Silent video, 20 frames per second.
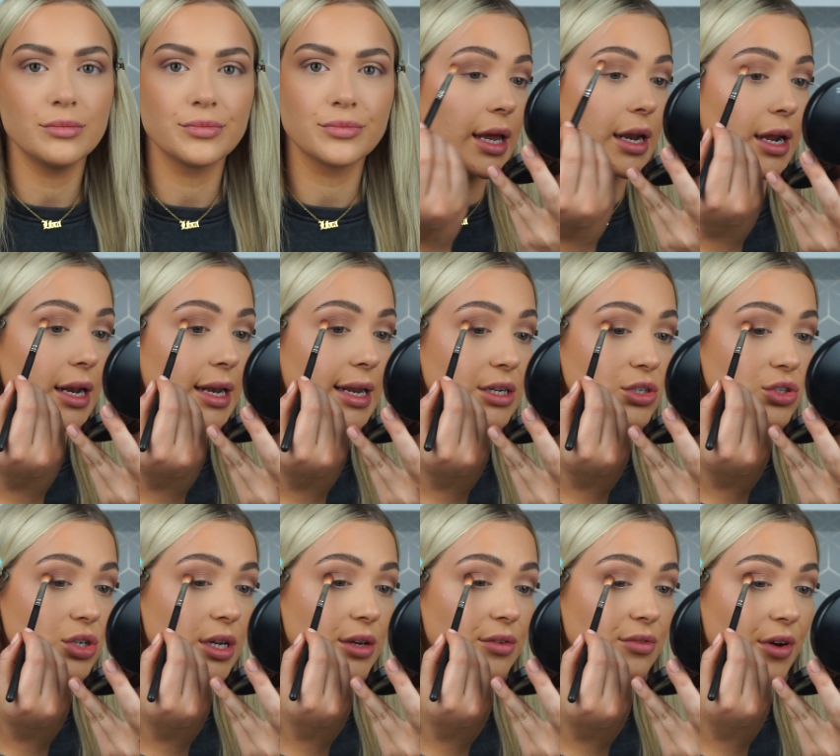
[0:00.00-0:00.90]
and I
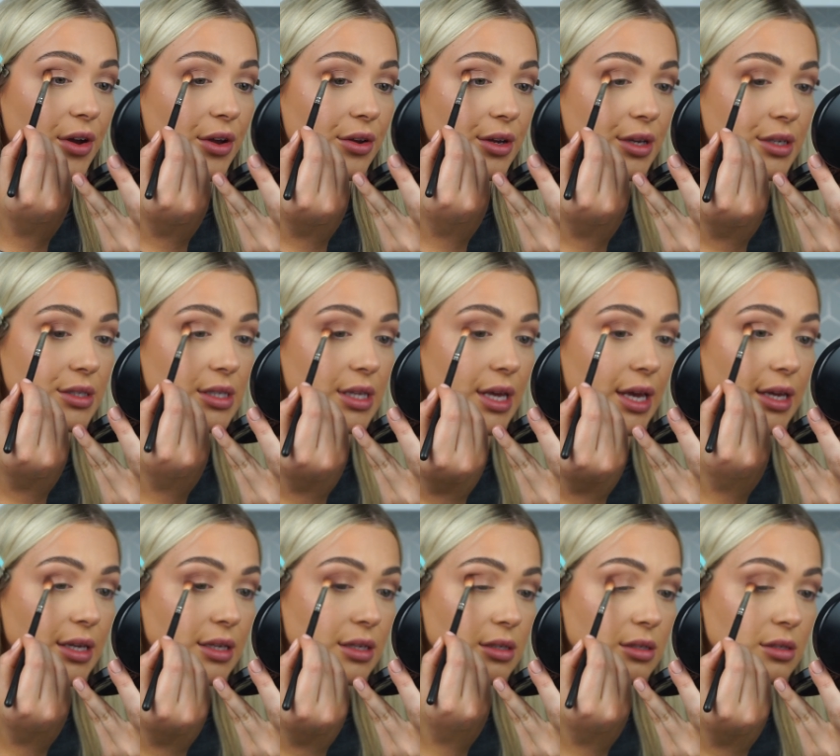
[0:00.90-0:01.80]
literally focus
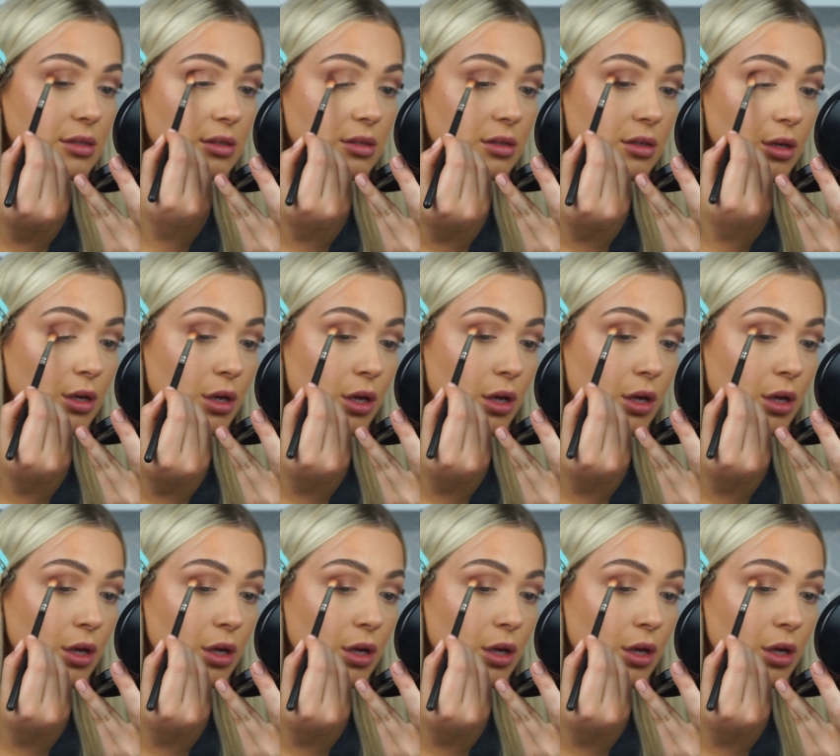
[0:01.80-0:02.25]
this